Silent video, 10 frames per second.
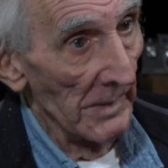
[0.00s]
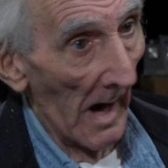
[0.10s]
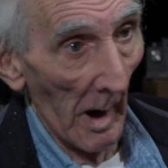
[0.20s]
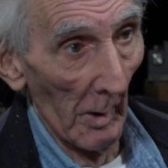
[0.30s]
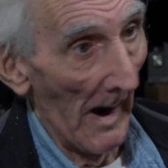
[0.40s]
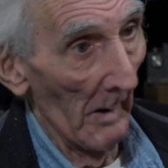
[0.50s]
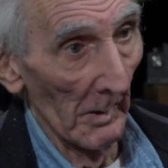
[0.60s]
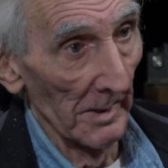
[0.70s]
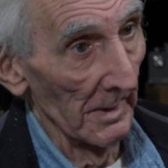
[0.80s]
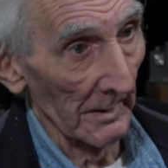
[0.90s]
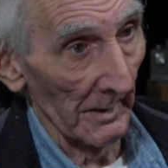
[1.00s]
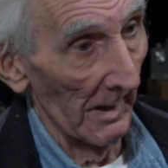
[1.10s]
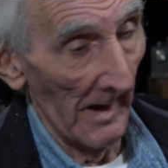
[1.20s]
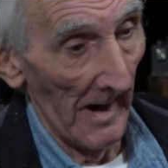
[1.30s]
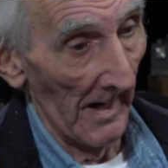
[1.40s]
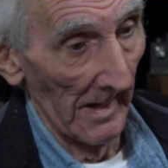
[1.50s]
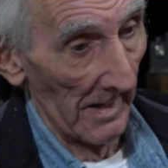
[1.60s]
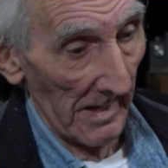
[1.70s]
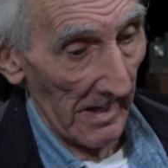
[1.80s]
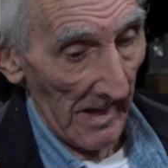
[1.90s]
No, I wouldn't. No.
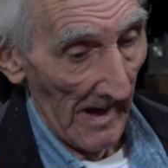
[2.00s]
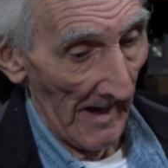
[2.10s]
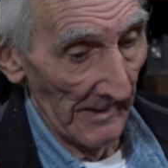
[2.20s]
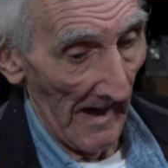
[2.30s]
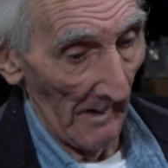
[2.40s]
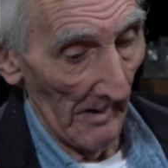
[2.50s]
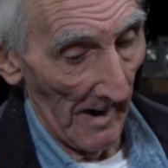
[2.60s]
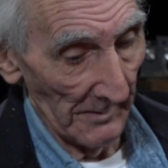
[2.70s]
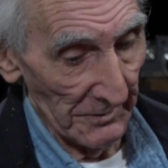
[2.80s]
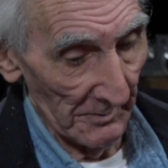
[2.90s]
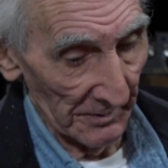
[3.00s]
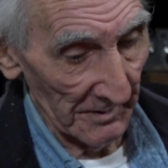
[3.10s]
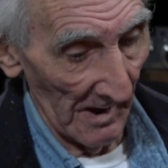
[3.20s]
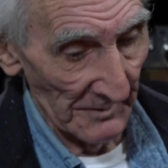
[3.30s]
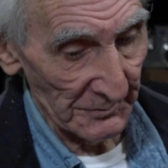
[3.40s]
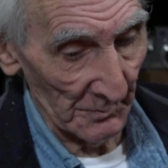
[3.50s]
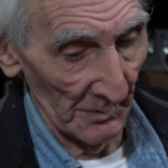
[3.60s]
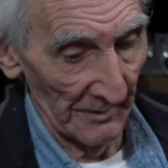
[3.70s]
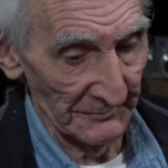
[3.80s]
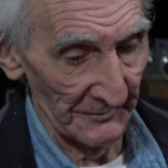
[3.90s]
I knew the
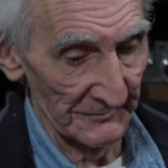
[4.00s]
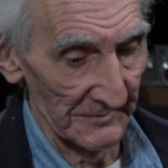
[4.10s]
consequences.